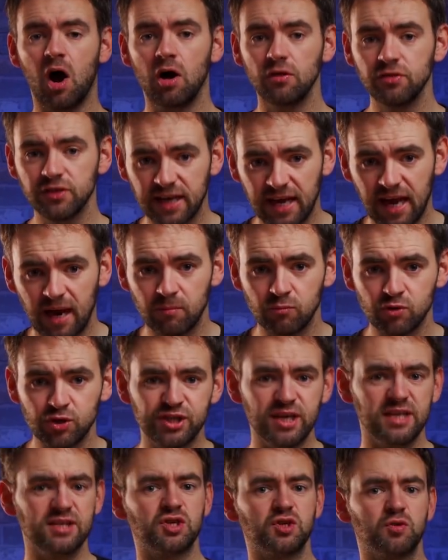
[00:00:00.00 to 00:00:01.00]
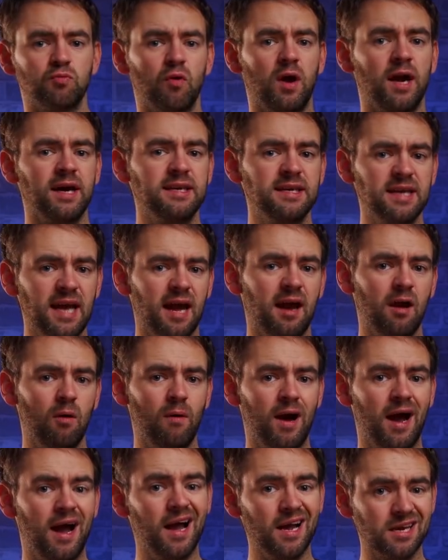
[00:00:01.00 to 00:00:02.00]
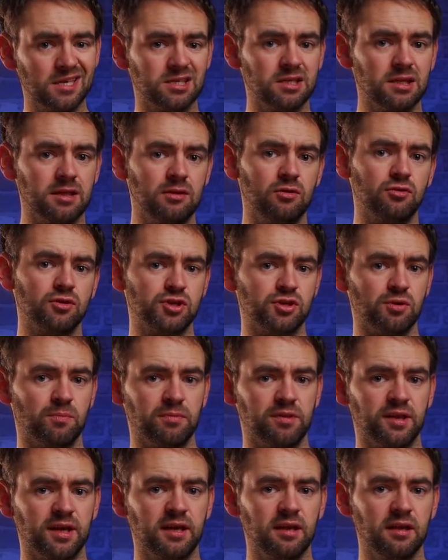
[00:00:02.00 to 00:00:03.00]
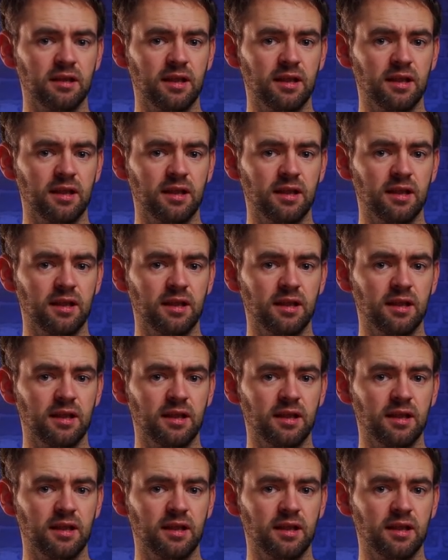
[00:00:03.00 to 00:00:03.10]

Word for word: on the camera sensor right now actually looks something